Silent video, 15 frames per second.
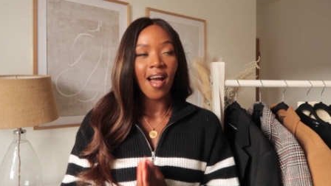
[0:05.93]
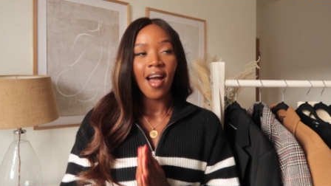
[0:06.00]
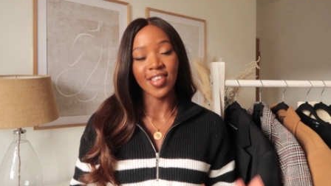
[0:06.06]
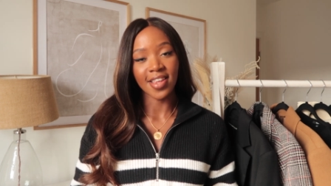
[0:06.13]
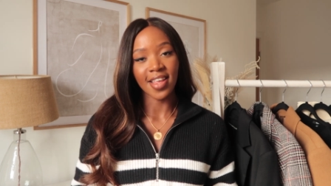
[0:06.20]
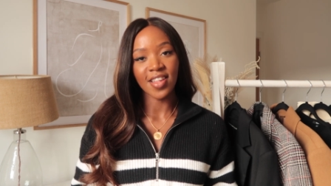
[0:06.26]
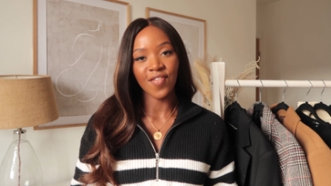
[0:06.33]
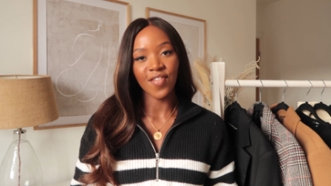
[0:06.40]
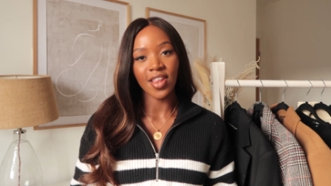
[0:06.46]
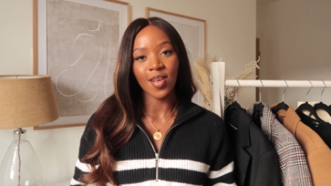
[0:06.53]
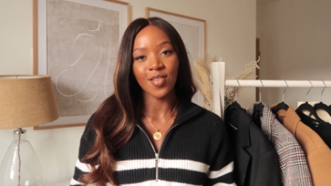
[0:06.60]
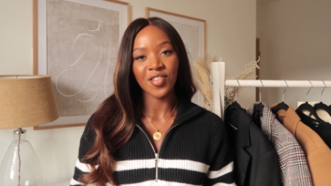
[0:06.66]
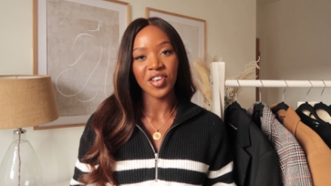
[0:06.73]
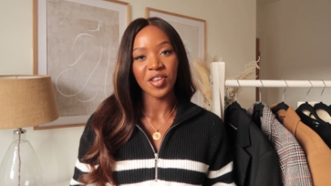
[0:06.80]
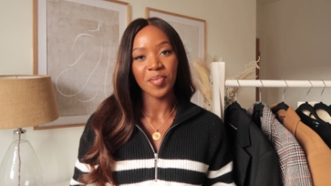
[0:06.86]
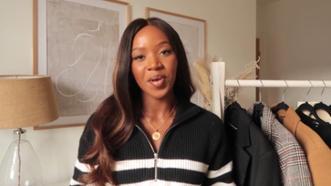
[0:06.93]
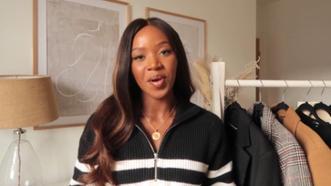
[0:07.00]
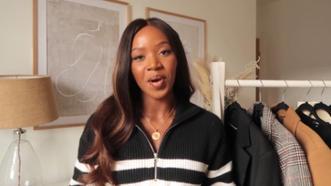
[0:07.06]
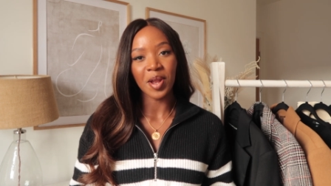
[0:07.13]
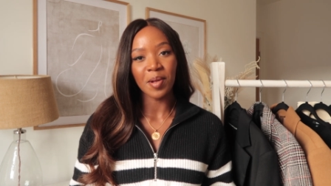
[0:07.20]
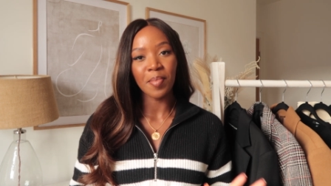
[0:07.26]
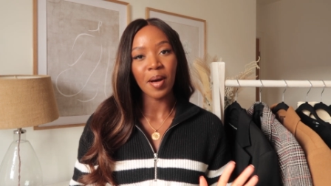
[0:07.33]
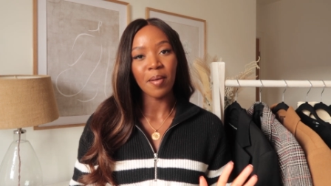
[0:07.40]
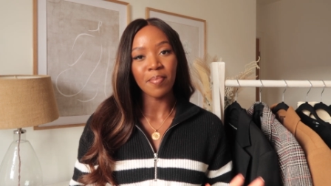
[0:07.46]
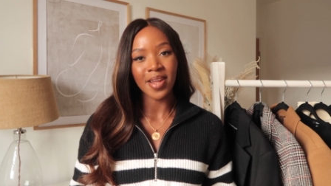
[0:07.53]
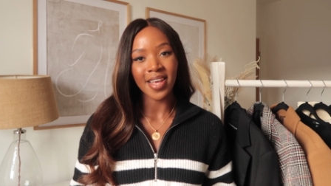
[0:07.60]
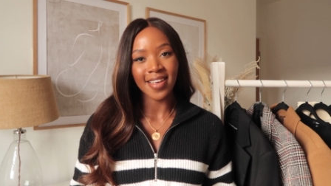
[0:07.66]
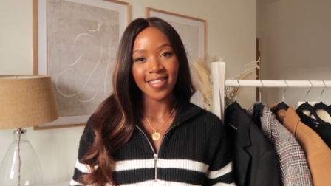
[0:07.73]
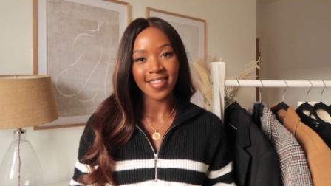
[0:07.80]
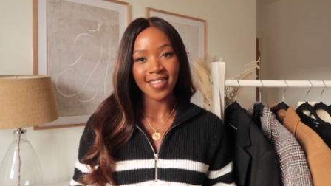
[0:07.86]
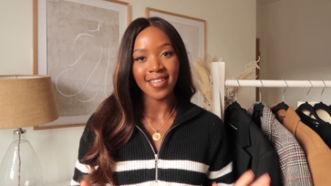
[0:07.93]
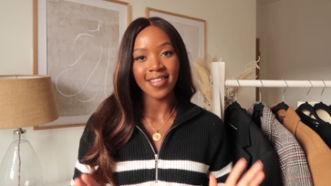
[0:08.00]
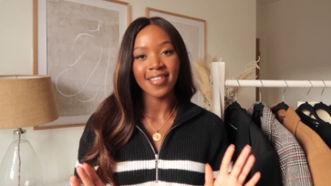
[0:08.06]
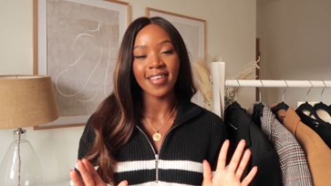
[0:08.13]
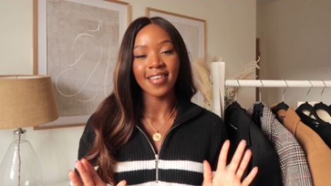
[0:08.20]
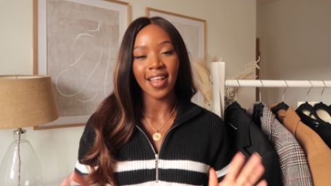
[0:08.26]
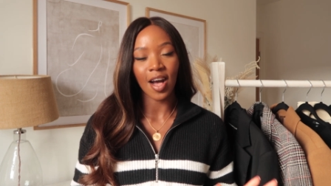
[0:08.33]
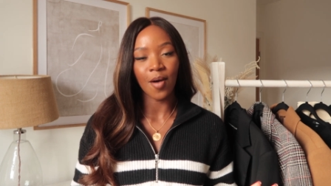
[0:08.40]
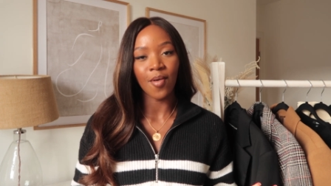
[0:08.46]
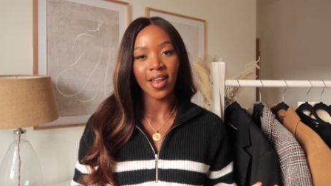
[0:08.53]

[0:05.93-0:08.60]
Today's video is going to be all about blazers and how